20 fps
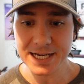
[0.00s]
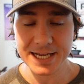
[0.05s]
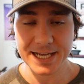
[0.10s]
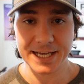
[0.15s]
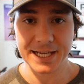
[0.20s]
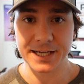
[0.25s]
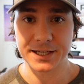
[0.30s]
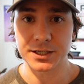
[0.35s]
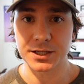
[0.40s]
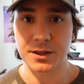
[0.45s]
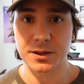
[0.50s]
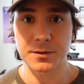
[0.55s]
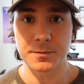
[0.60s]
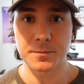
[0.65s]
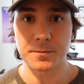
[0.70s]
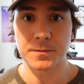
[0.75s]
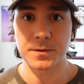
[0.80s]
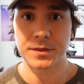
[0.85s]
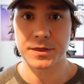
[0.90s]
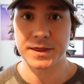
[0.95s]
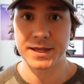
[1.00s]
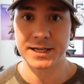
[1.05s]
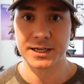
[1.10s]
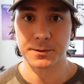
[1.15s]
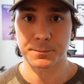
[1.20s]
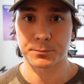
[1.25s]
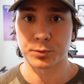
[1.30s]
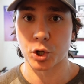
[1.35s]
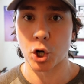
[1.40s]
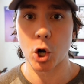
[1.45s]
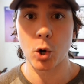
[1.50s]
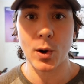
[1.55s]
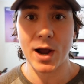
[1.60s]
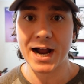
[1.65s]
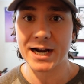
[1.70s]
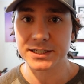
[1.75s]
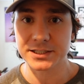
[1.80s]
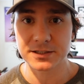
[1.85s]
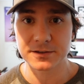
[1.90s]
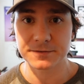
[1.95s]
and think
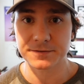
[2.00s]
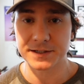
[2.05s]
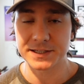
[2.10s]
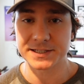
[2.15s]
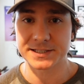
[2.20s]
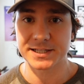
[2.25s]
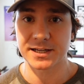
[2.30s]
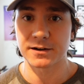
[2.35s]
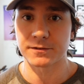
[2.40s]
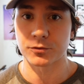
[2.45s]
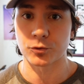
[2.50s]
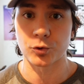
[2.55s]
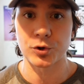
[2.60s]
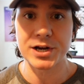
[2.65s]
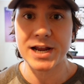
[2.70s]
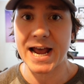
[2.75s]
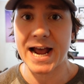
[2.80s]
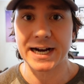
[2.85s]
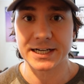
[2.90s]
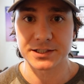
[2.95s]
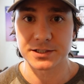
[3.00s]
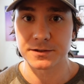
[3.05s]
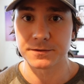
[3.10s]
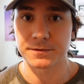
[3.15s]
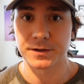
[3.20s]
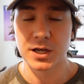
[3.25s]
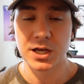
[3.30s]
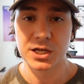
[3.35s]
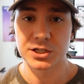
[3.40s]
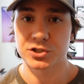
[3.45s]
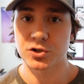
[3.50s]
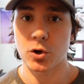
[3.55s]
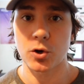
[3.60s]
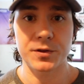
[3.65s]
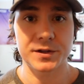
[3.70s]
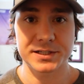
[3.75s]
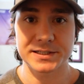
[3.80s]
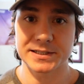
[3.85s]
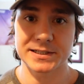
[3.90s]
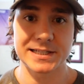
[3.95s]
proactive instead of reactive to all
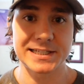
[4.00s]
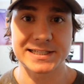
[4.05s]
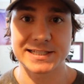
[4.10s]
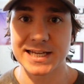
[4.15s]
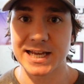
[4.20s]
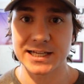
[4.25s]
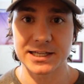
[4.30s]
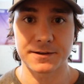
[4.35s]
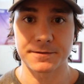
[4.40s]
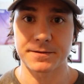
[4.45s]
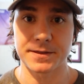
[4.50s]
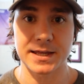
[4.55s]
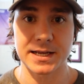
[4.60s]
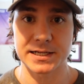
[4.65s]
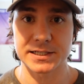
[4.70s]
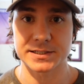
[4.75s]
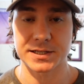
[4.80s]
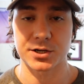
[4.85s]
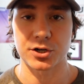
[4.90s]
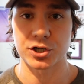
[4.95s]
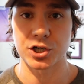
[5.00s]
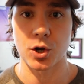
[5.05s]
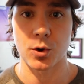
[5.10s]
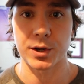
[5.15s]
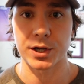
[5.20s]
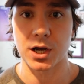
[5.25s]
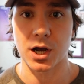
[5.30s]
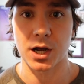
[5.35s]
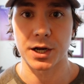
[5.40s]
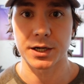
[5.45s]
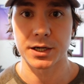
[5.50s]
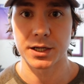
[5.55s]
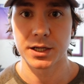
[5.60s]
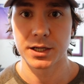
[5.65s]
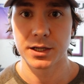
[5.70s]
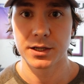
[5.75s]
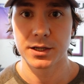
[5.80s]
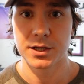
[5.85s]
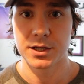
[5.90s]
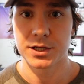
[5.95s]
these negative things that are going on.
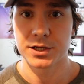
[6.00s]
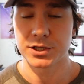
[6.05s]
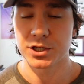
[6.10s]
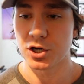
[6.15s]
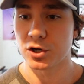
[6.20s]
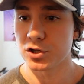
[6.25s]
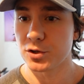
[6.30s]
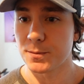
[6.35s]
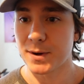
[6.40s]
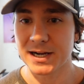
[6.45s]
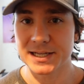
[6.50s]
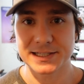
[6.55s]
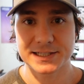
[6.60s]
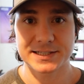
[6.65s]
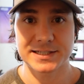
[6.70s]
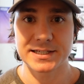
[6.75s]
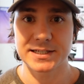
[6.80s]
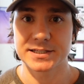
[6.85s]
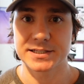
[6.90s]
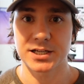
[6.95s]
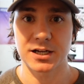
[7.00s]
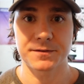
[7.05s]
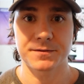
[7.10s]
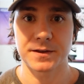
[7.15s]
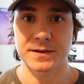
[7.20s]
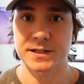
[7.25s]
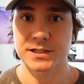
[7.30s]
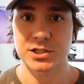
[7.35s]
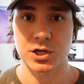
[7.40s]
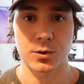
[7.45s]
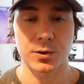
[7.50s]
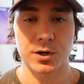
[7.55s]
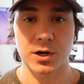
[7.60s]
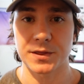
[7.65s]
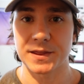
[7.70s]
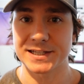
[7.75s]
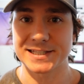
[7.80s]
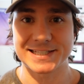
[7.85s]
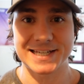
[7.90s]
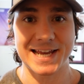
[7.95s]
You know, you might see stuff that's going
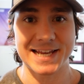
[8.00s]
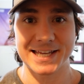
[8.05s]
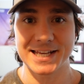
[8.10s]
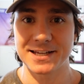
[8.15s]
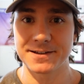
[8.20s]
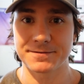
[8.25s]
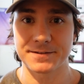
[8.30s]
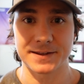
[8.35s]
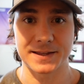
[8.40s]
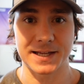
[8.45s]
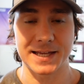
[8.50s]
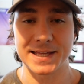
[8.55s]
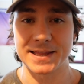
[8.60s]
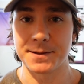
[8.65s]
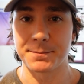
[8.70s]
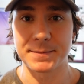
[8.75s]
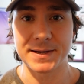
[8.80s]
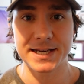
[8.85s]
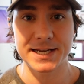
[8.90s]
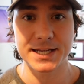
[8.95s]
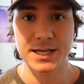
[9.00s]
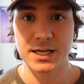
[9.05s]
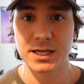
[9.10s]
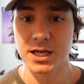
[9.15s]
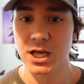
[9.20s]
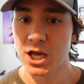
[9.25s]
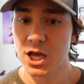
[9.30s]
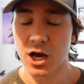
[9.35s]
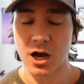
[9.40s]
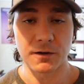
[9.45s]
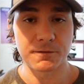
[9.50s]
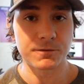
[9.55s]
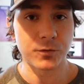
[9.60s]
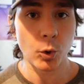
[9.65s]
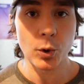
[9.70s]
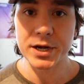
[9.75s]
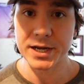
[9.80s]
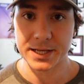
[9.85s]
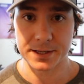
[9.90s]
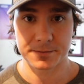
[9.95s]
on that's negative in the media.
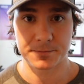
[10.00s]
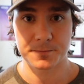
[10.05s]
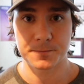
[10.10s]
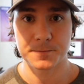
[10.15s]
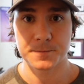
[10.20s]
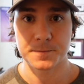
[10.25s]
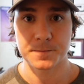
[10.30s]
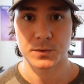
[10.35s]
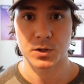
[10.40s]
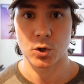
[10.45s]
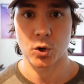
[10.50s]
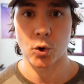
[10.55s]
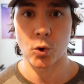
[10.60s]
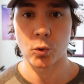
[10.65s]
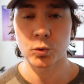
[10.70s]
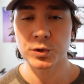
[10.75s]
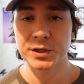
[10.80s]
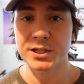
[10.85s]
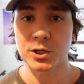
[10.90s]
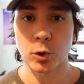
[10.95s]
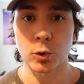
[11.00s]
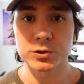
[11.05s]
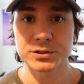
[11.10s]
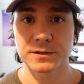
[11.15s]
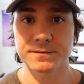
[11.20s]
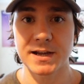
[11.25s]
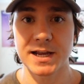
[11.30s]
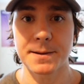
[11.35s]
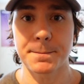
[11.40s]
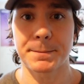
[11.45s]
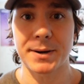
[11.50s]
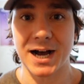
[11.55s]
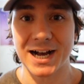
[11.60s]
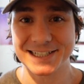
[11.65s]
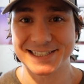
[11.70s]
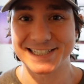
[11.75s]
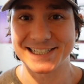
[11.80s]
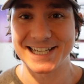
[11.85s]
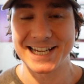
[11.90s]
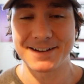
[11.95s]
Avoid it. Only cultivate
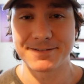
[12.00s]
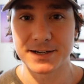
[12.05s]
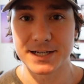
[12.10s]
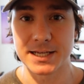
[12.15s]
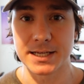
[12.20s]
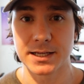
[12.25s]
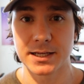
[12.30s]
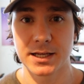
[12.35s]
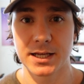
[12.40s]
positivity